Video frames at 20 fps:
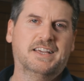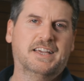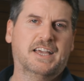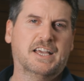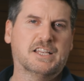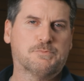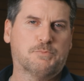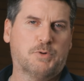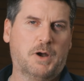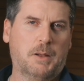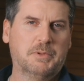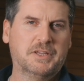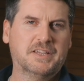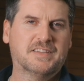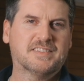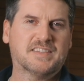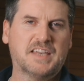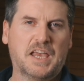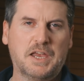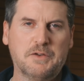it's probably
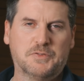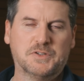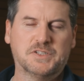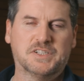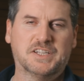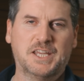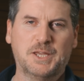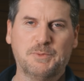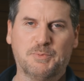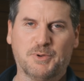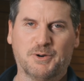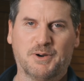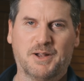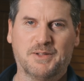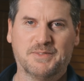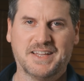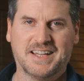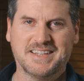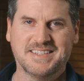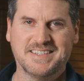safer to keep it
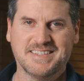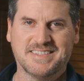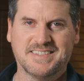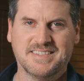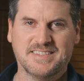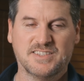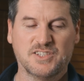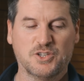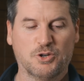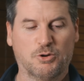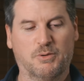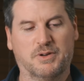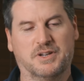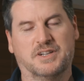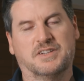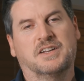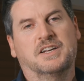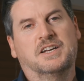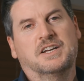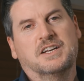around that distance. You don't want
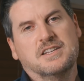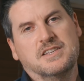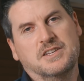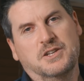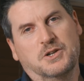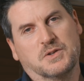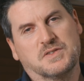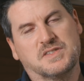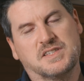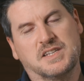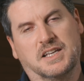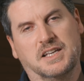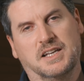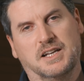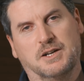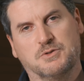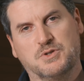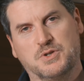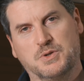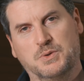it, sticking
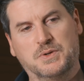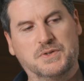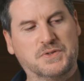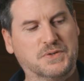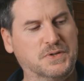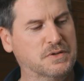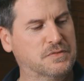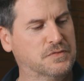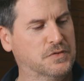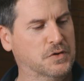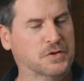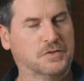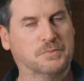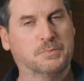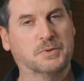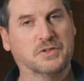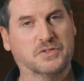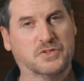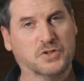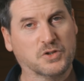out 2 or 3 foot
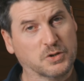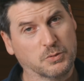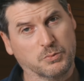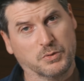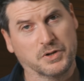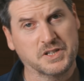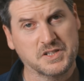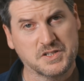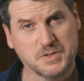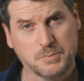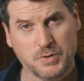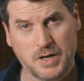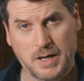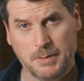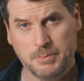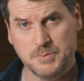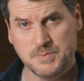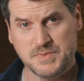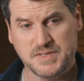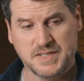because you're going to run into problems